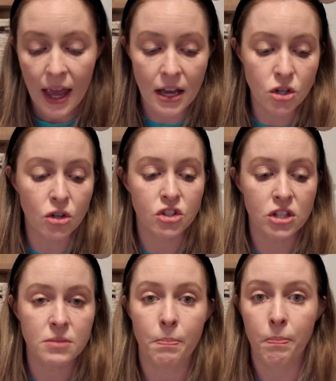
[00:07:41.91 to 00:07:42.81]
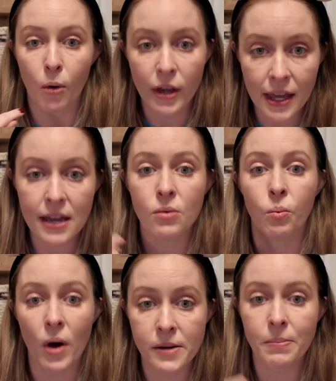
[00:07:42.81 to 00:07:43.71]
and you're just booking it
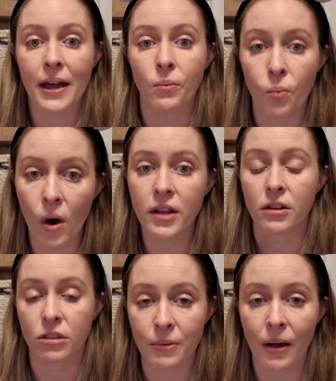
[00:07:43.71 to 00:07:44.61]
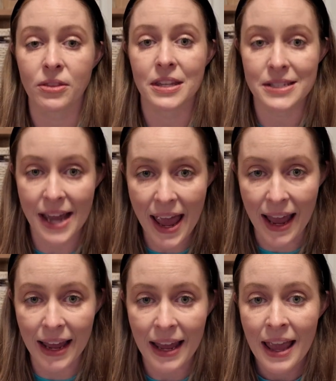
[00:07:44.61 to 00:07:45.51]
one by one throughout the
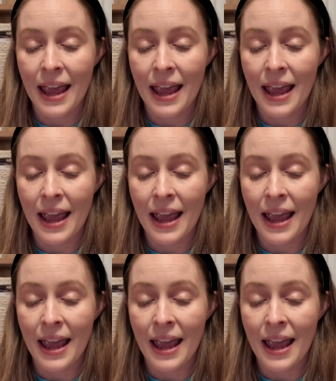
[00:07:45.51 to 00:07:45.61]
day.